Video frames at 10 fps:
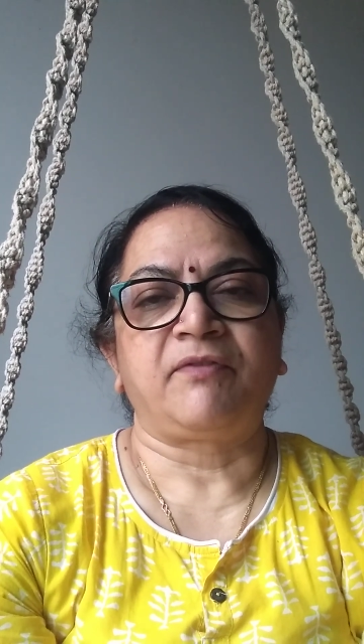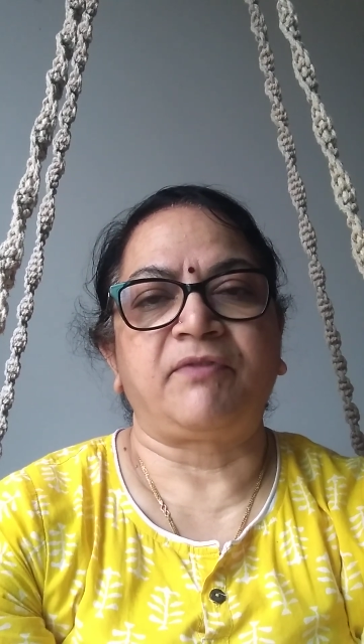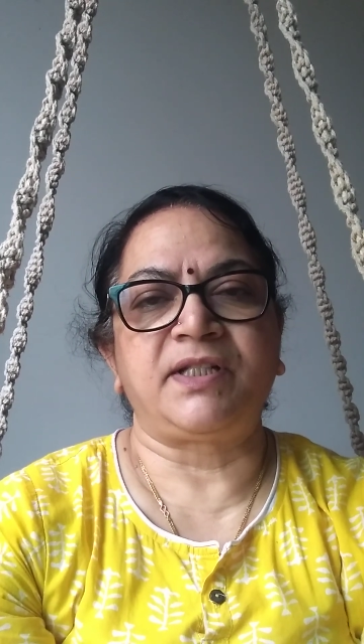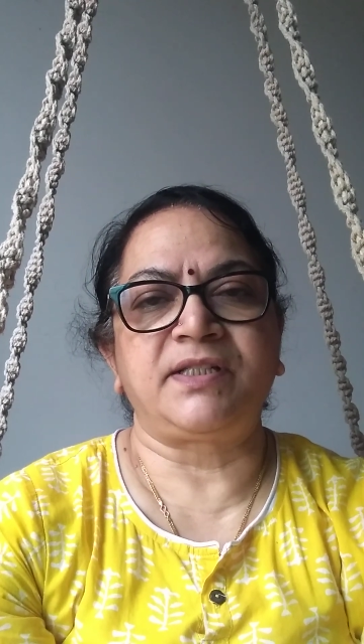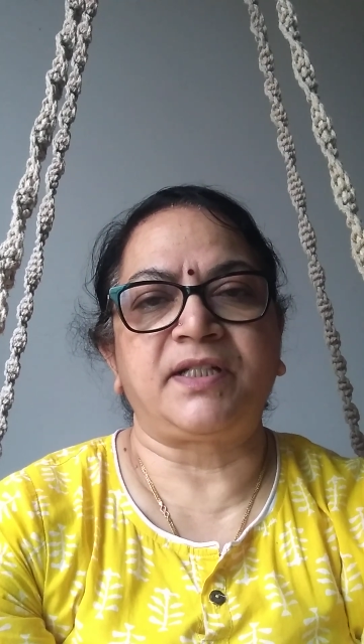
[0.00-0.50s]

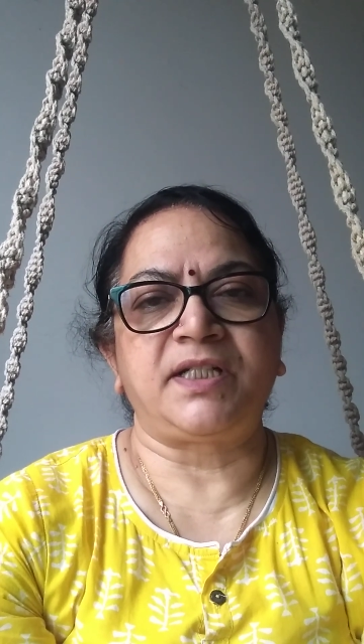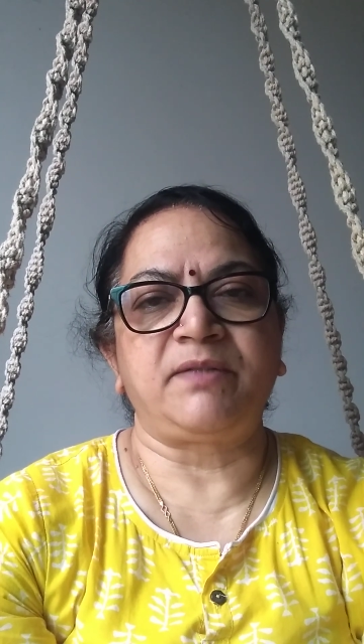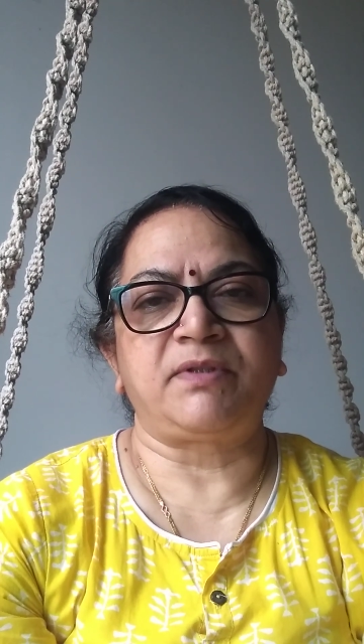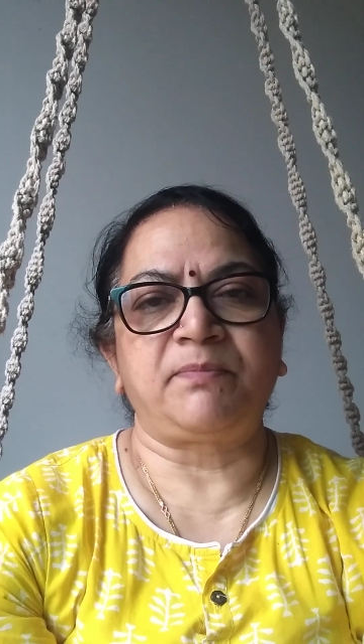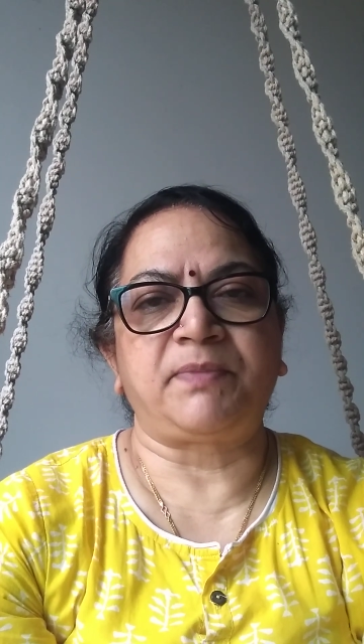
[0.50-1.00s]
1
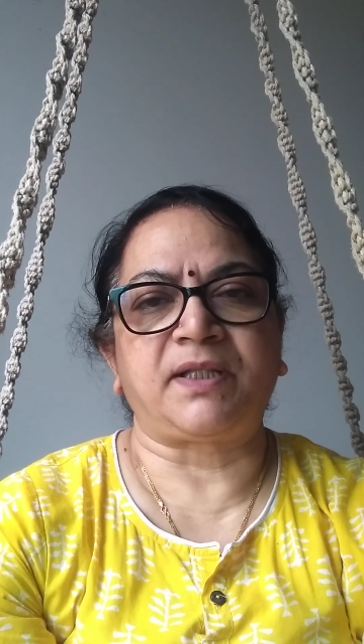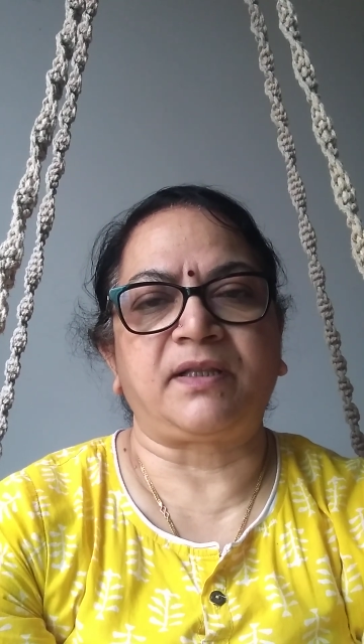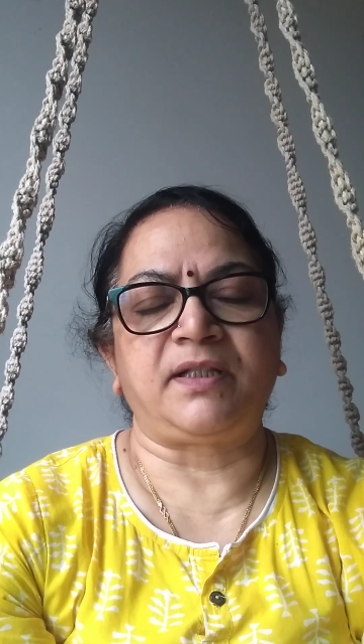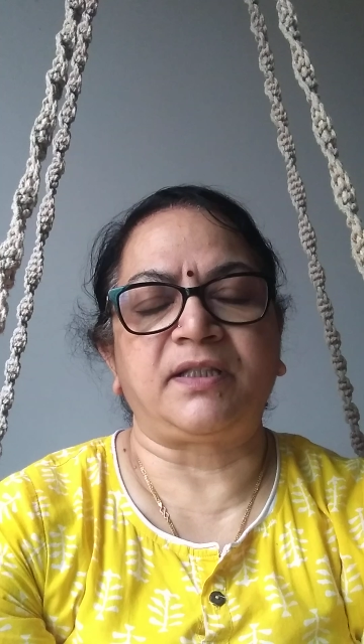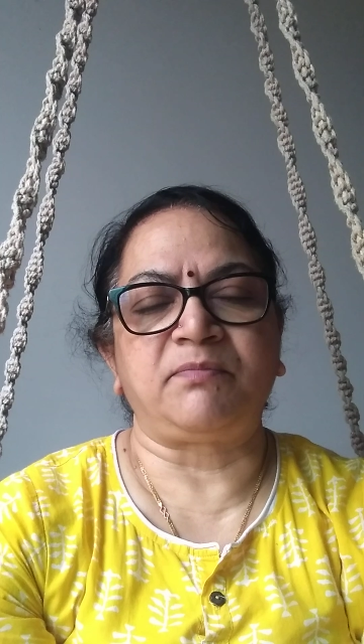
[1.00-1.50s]
centimeter path
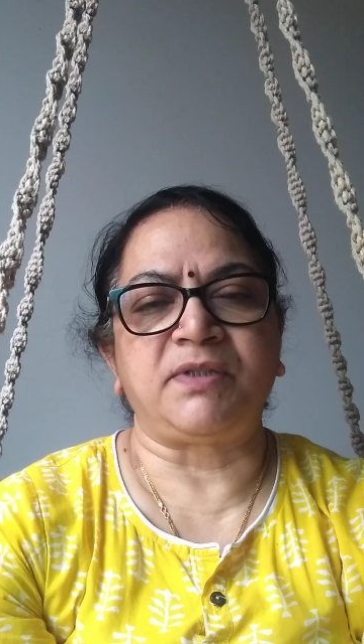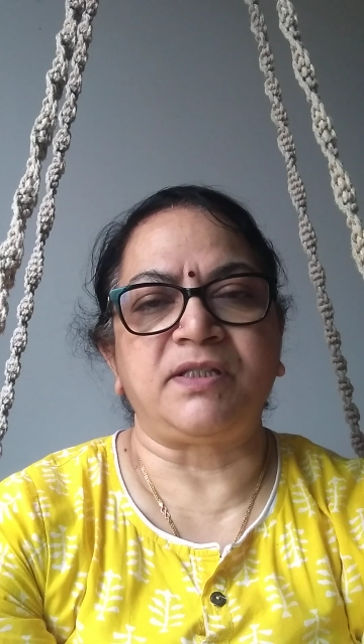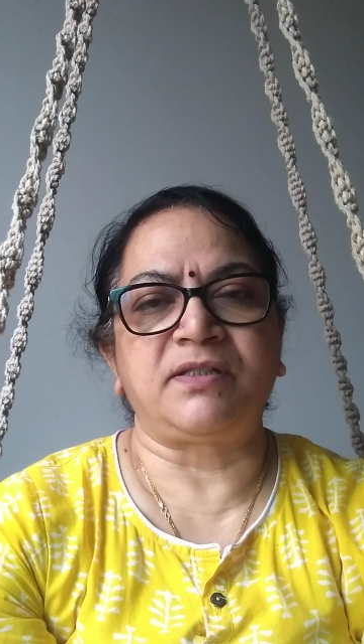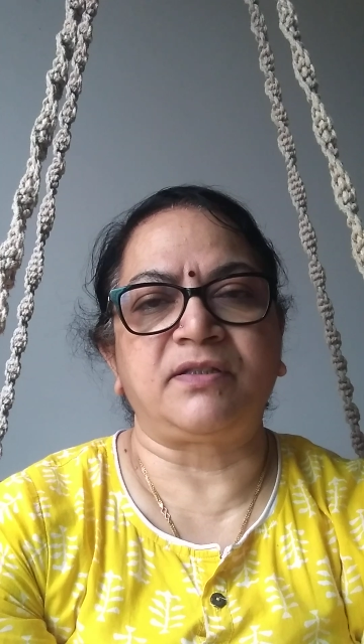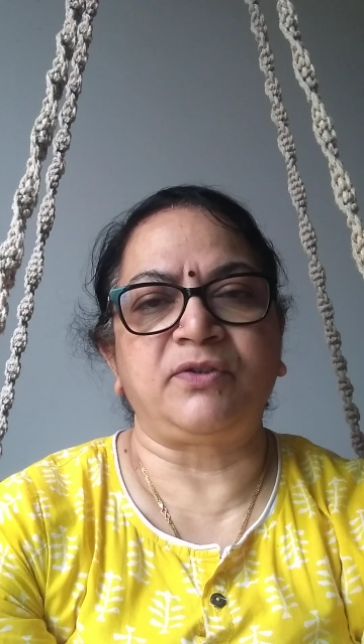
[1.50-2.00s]
length
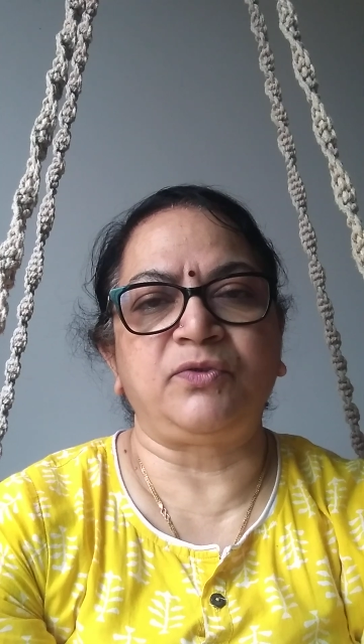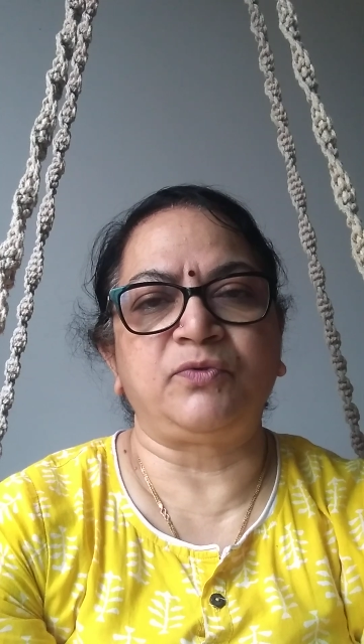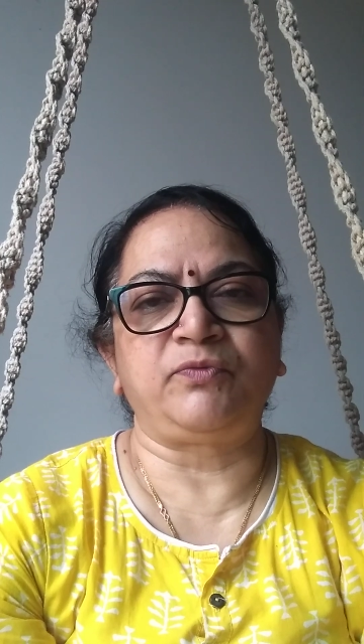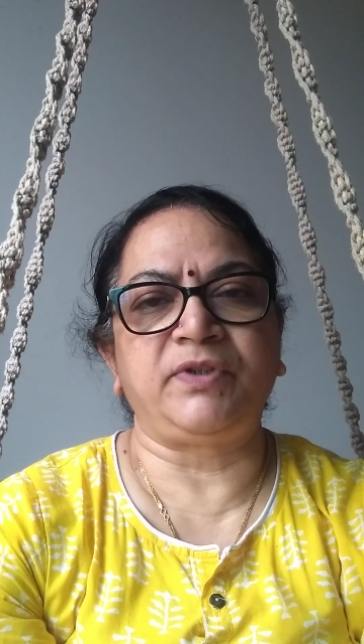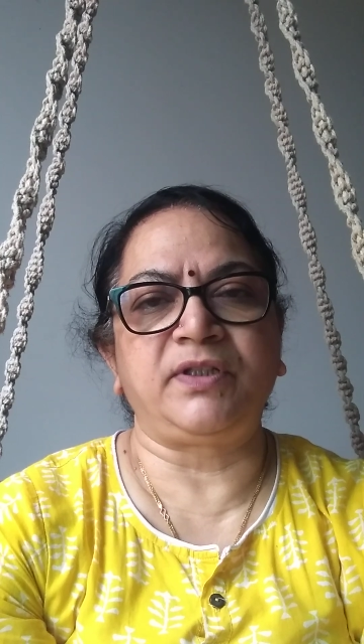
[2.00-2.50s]
means the
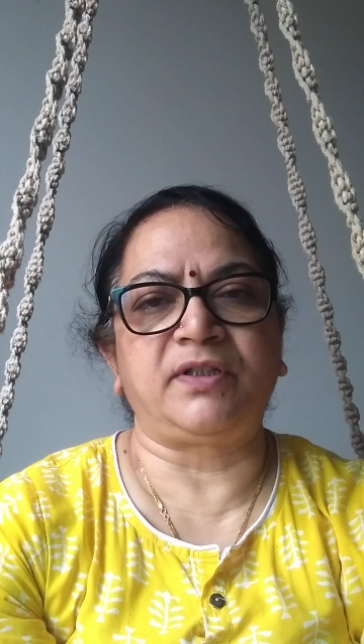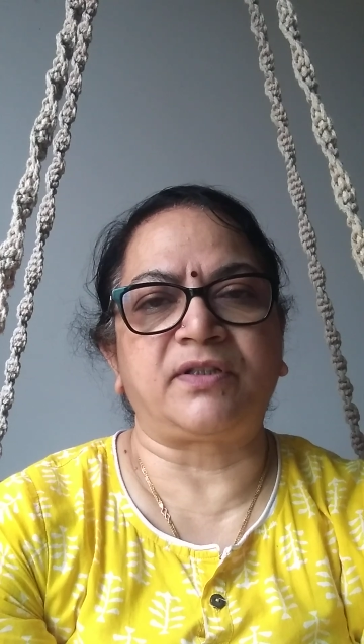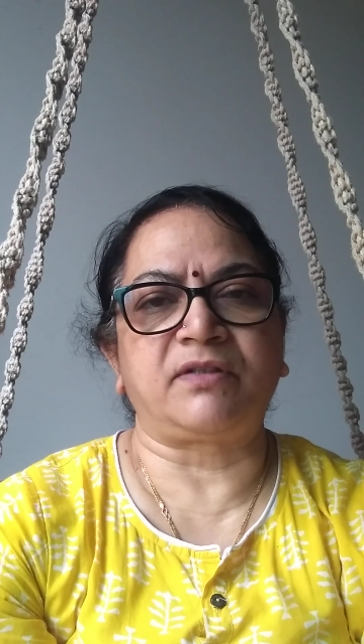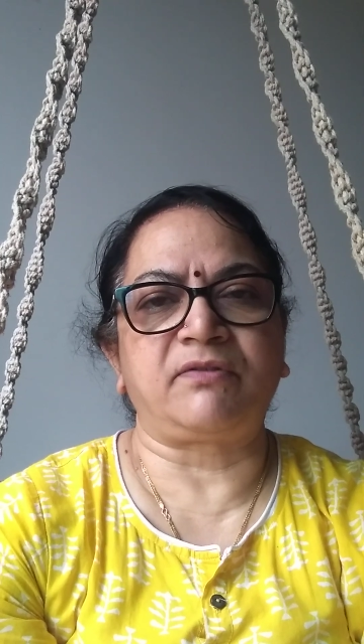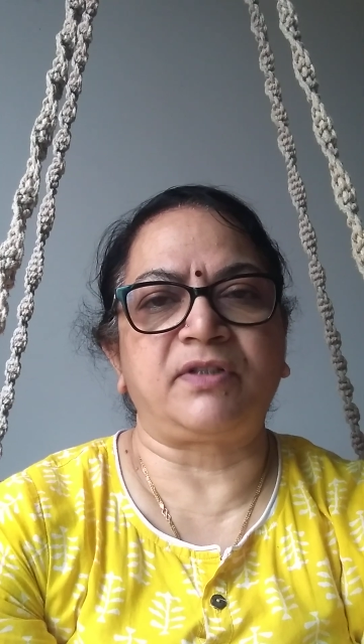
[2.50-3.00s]
UV
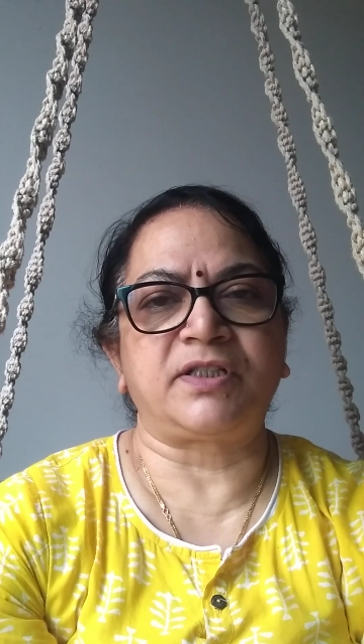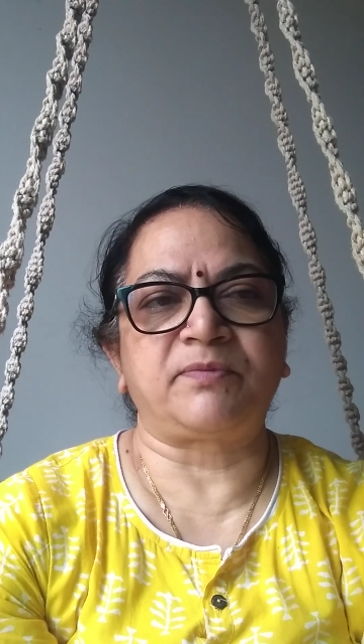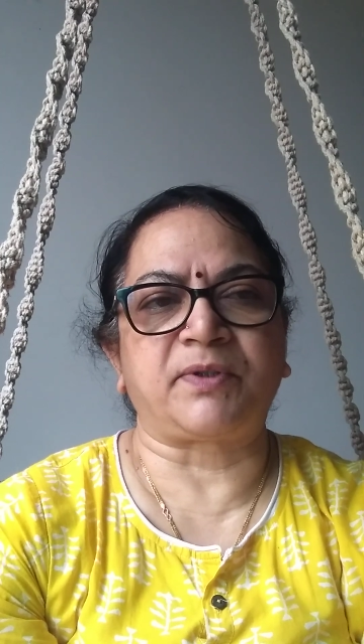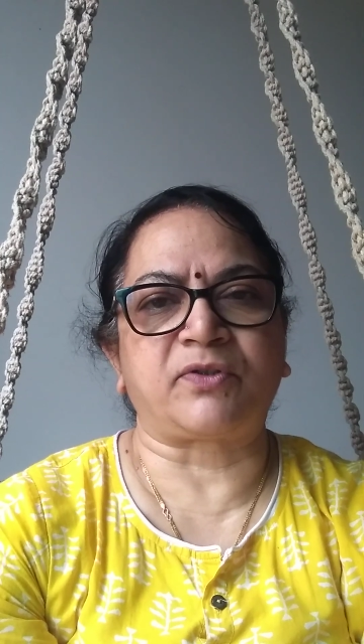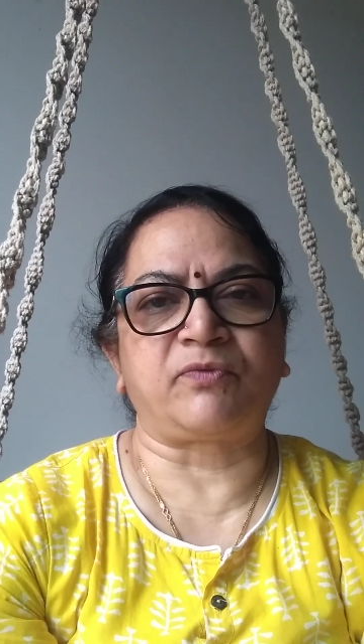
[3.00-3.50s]
ultraviolet
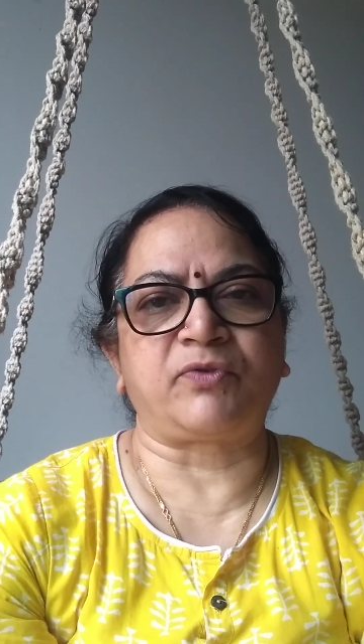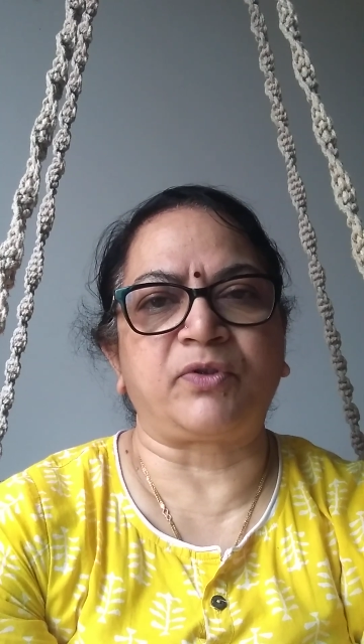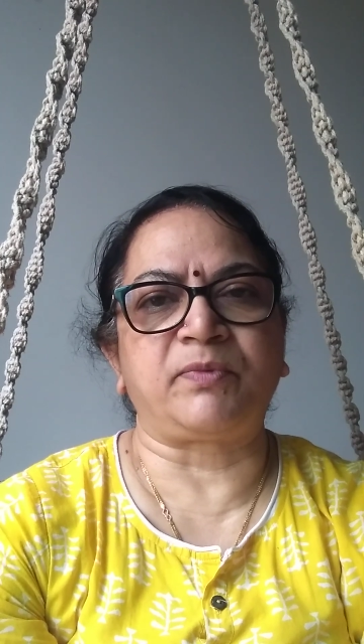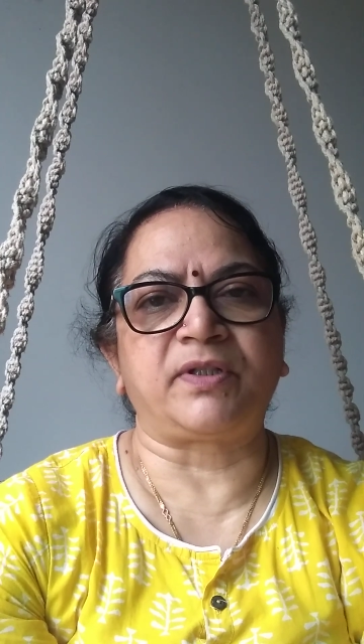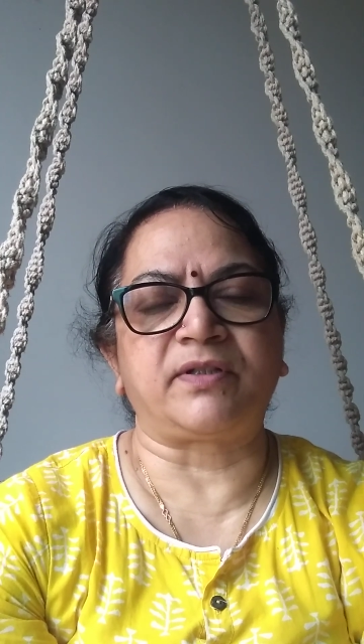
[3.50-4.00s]

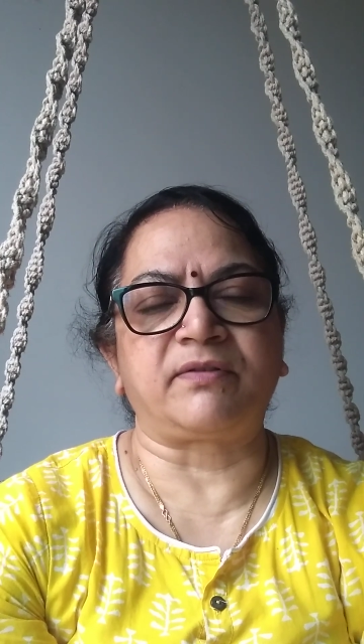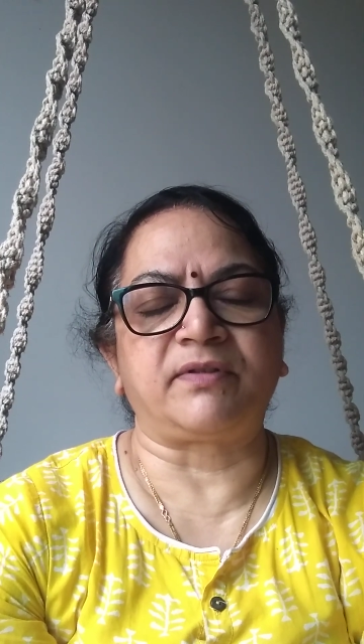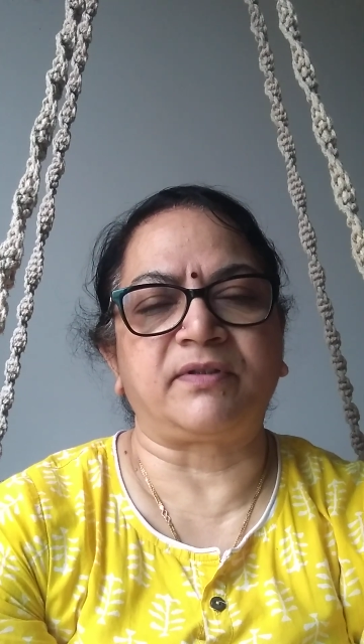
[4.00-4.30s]
spectrophotometer.